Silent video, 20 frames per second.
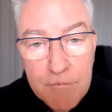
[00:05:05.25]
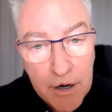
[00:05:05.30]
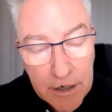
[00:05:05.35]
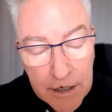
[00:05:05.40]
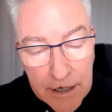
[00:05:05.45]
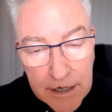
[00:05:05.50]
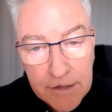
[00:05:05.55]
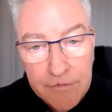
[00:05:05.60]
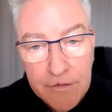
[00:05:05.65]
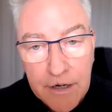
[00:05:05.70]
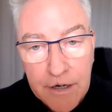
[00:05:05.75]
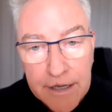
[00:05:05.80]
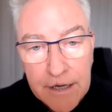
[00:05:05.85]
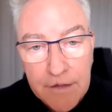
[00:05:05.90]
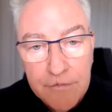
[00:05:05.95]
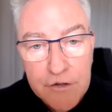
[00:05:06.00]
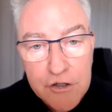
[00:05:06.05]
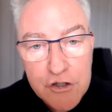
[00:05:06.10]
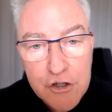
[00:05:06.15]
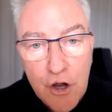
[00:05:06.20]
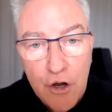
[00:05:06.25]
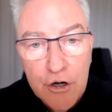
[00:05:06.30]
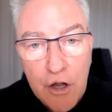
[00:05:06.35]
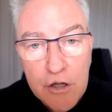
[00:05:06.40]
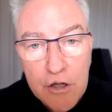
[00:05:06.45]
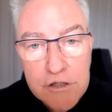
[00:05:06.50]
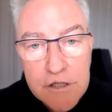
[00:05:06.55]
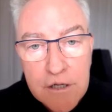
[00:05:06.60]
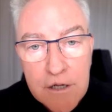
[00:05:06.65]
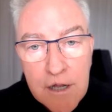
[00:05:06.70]
by clicking the link in the show
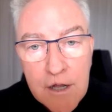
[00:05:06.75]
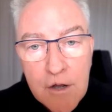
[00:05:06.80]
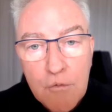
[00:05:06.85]
notes